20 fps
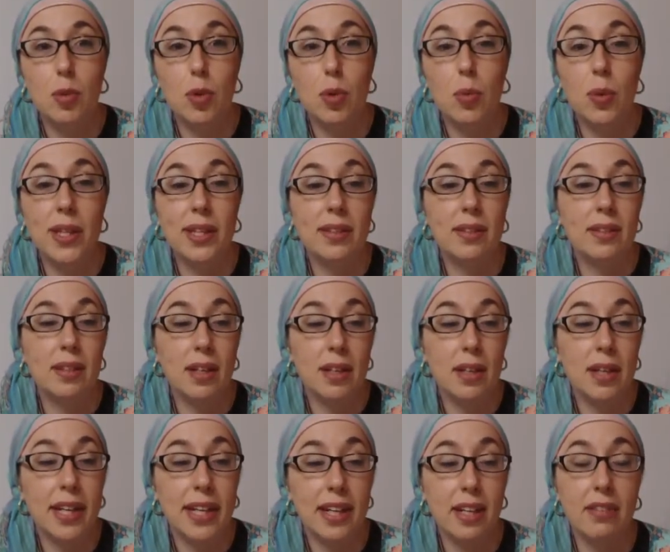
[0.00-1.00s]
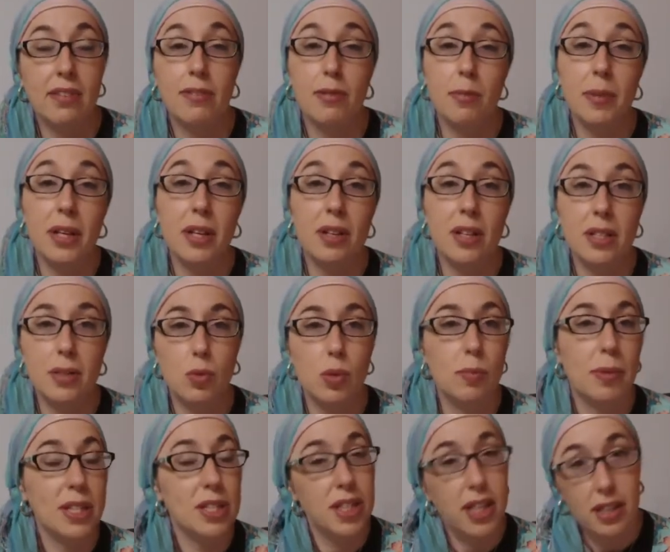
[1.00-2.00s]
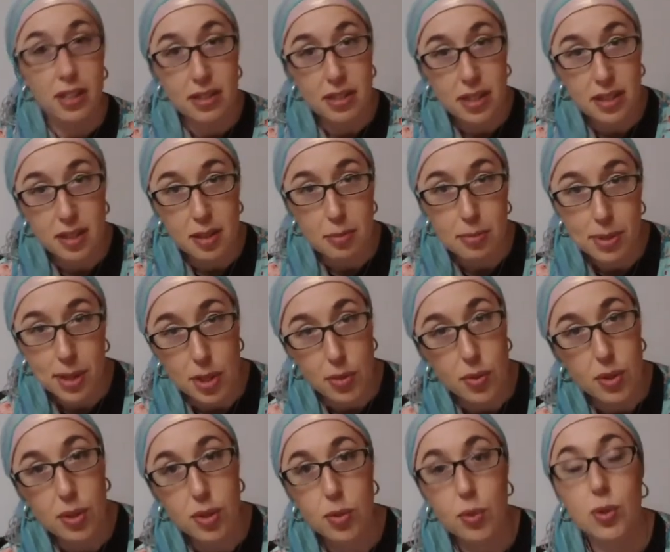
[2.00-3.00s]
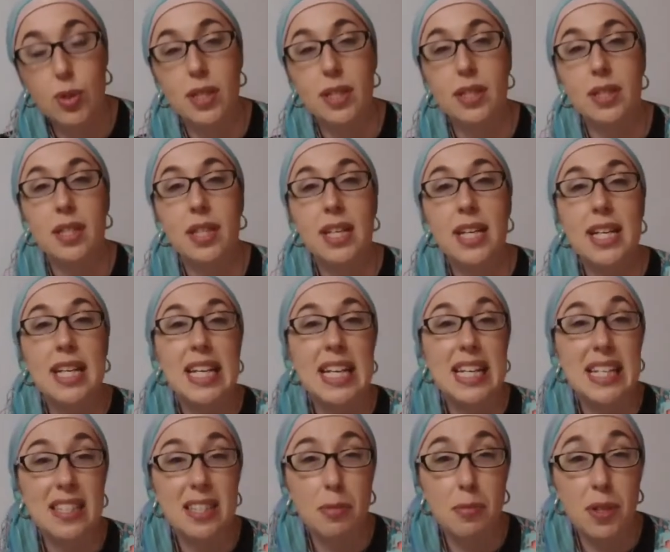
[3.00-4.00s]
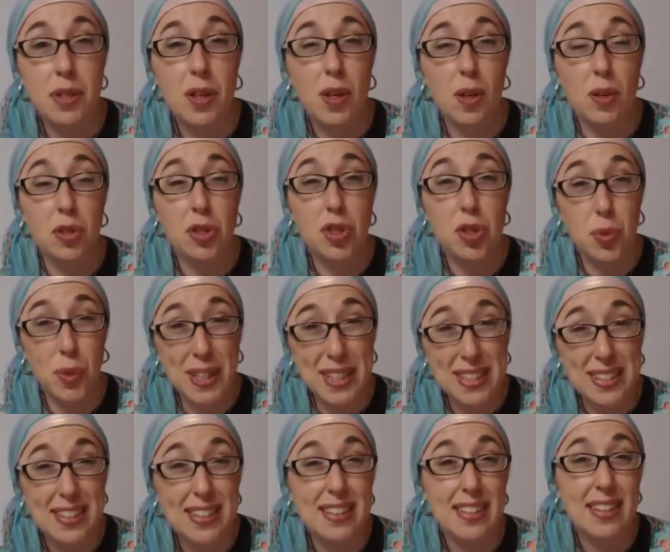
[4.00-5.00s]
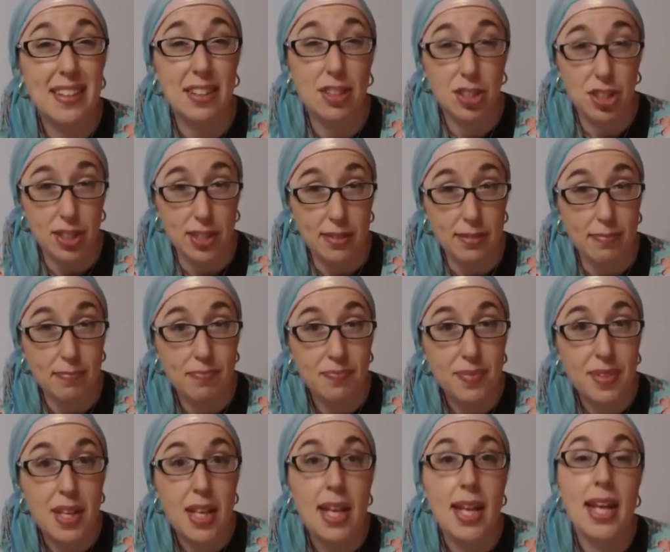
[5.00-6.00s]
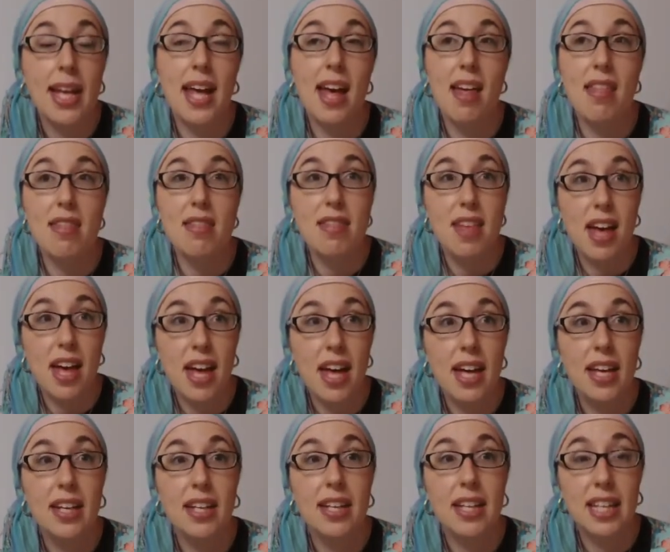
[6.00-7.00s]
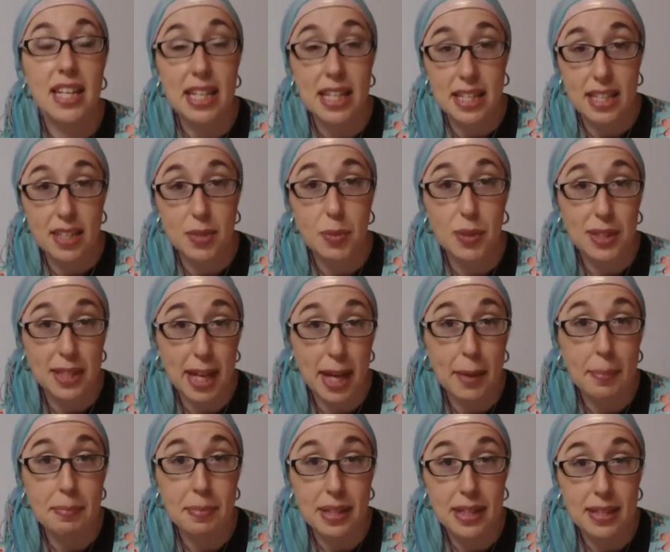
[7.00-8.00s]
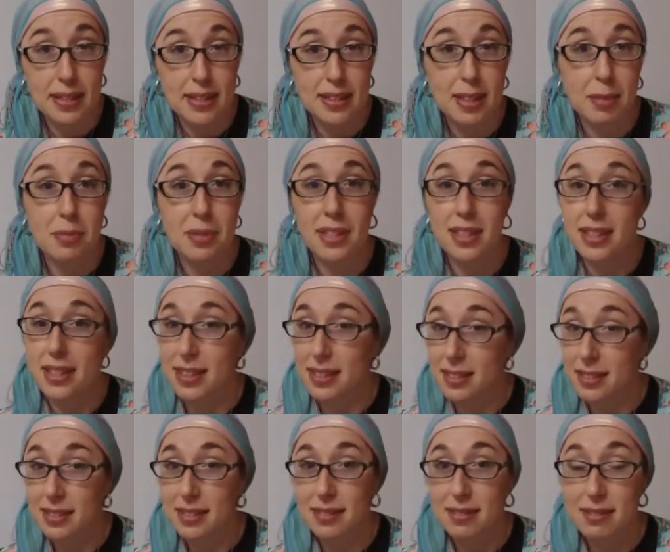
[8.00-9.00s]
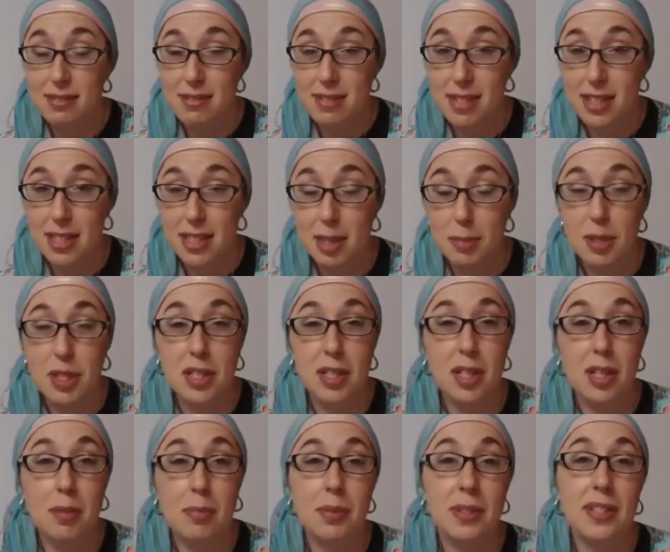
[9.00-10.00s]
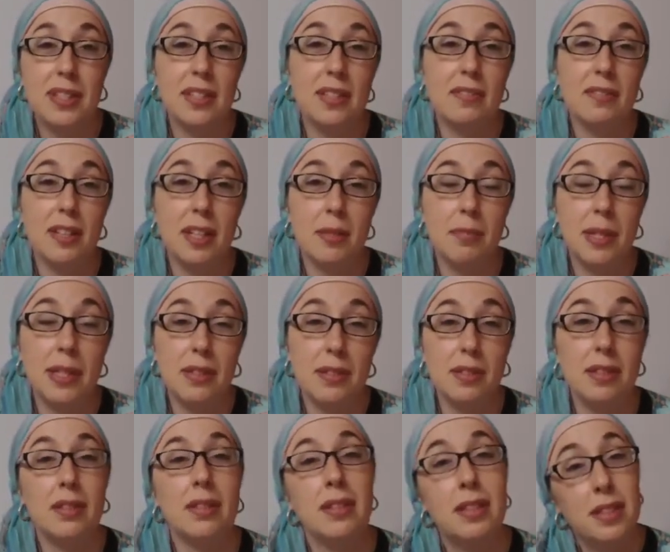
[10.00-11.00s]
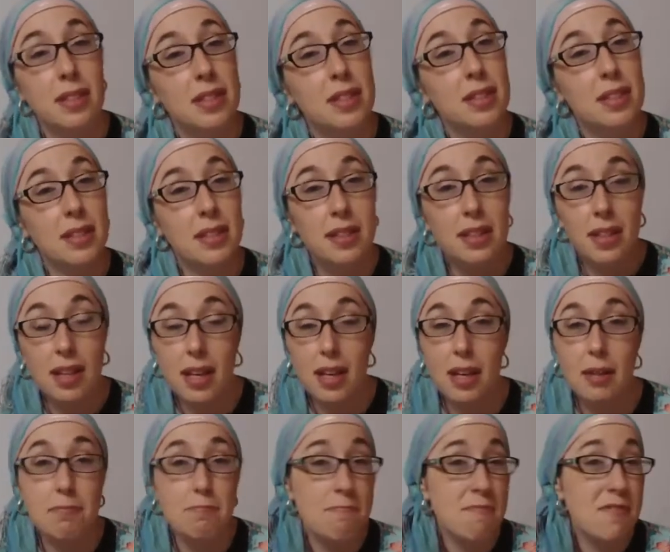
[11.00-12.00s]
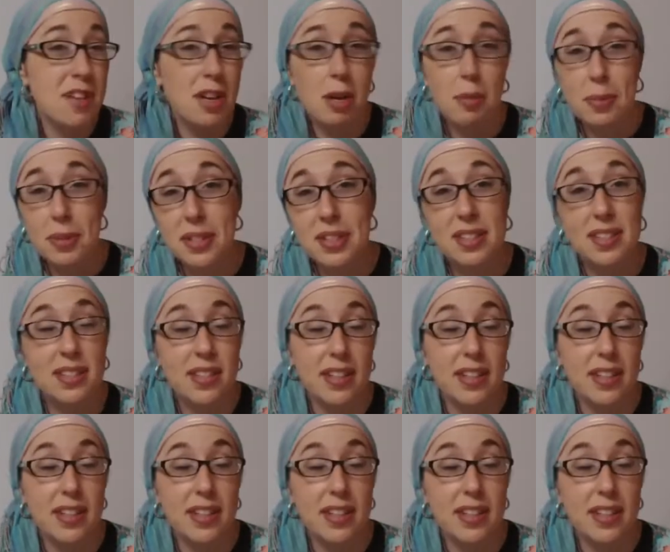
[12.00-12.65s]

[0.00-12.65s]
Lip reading: when I hear from parents, well, my child doesn't play with toys, is something called joint attention. And that is what that means. It's something that speech therapists and developmental therapists and